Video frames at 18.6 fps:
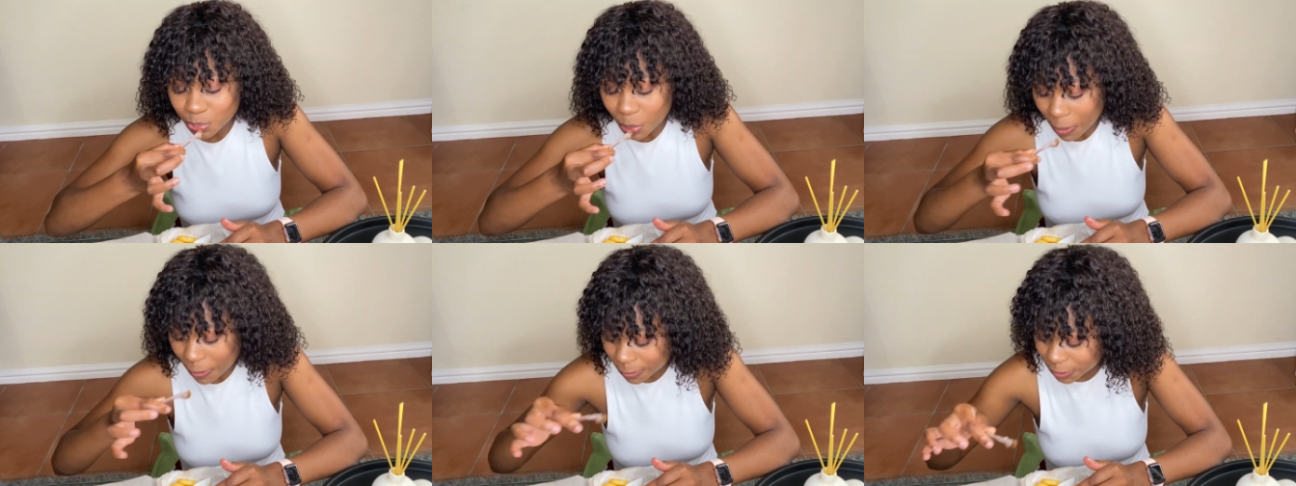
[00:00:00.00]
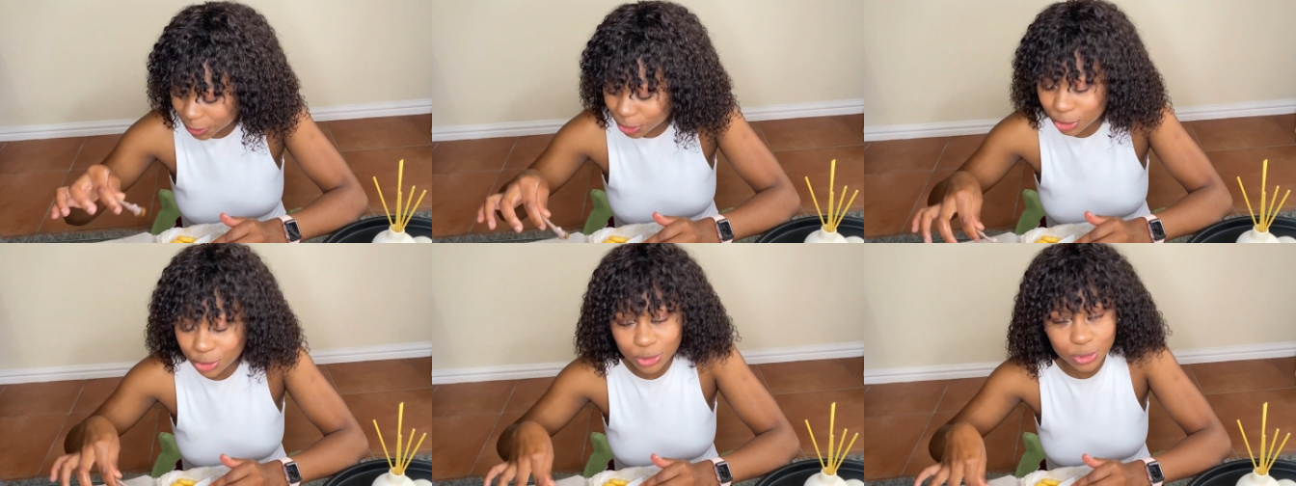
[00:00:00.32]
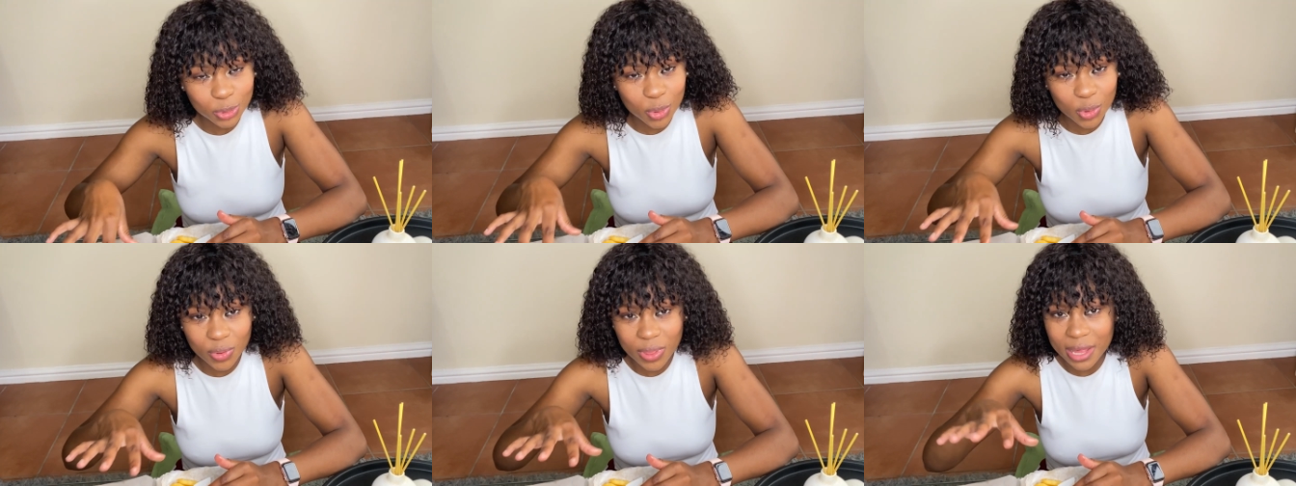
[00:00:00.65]
when she
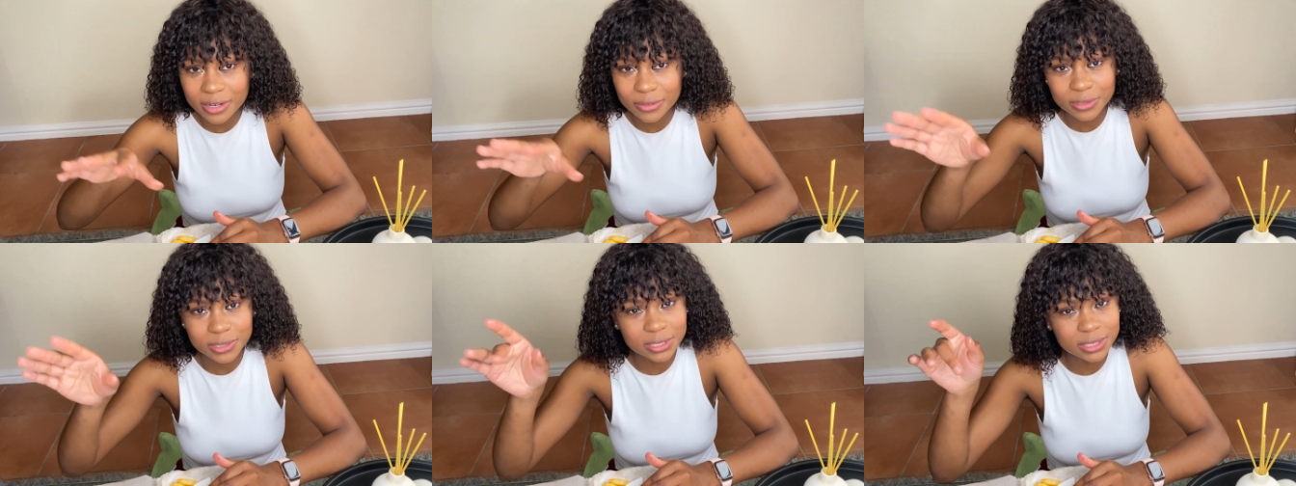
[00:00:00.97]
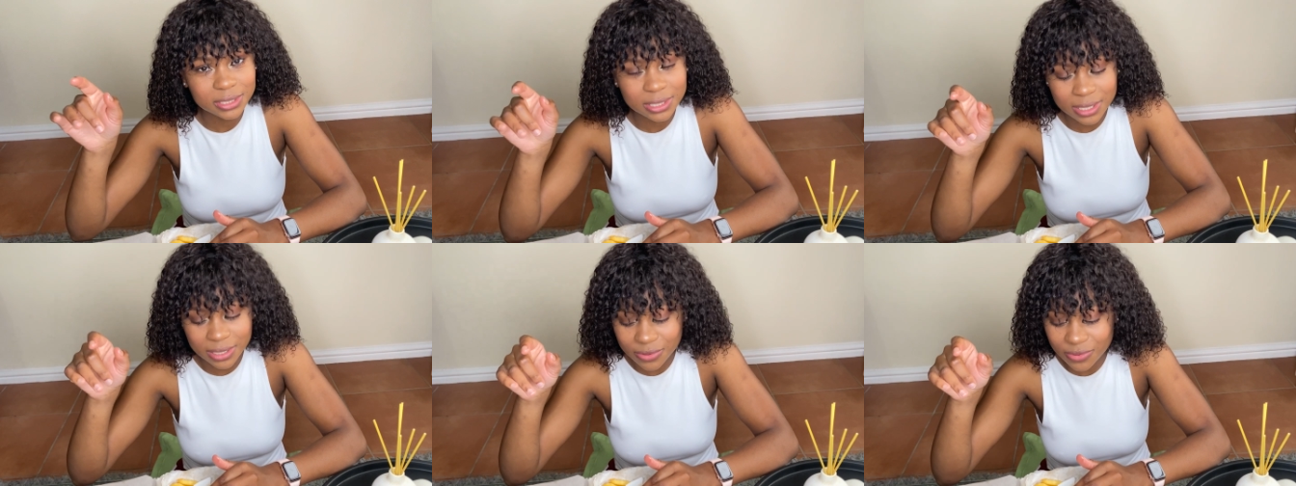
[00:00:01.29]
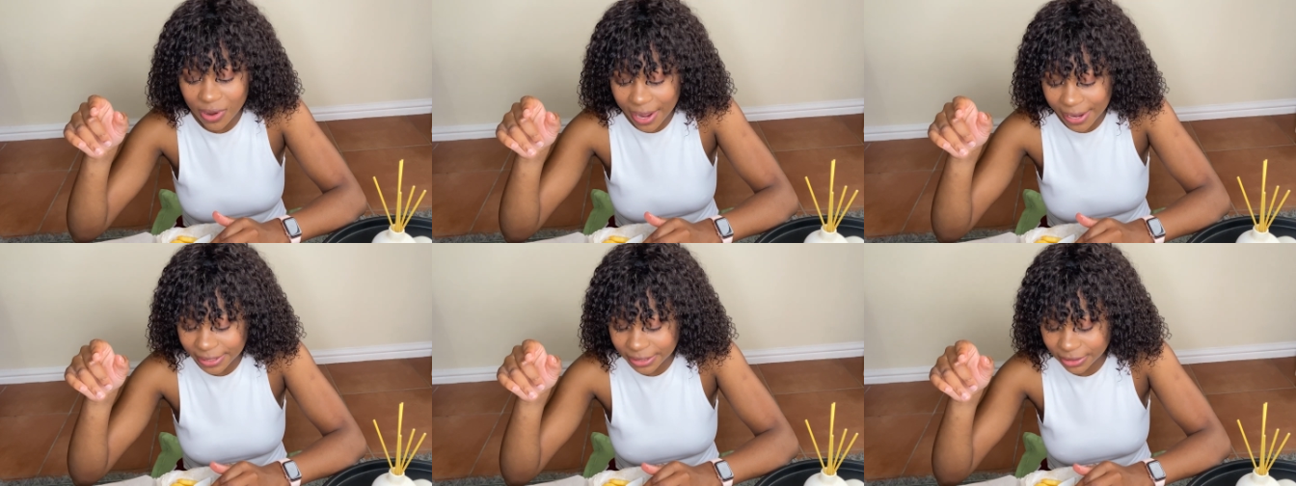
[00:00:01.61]
saw that it wasn't sitting
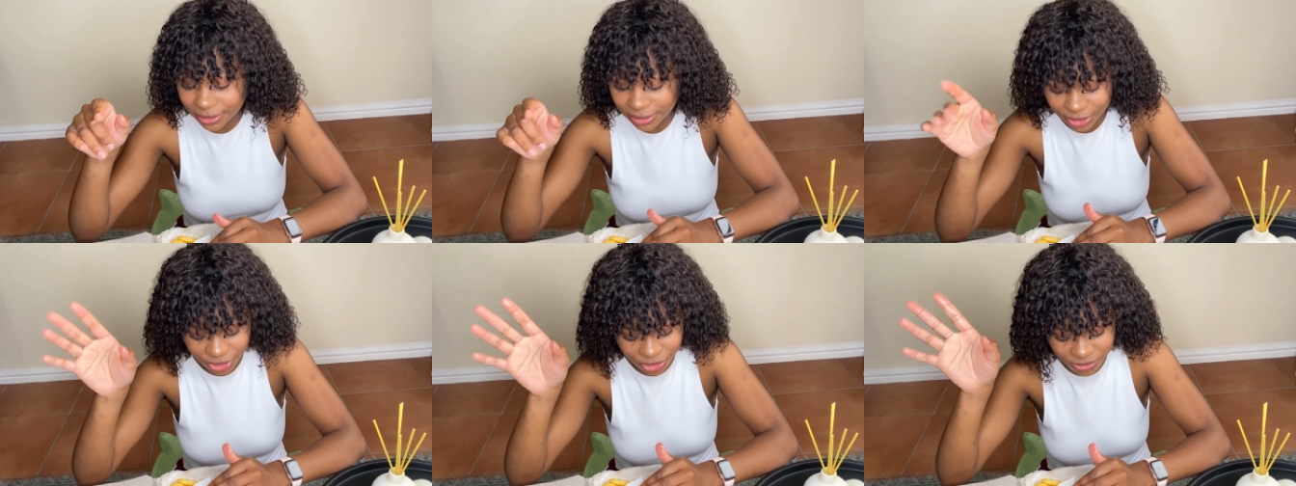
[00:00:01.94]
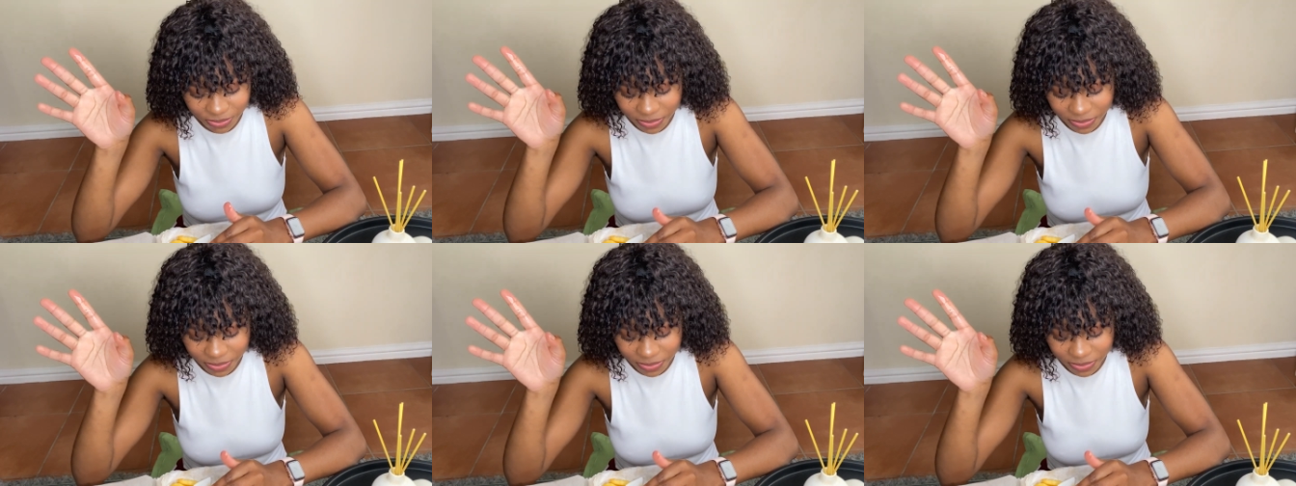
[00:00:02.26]
right, that just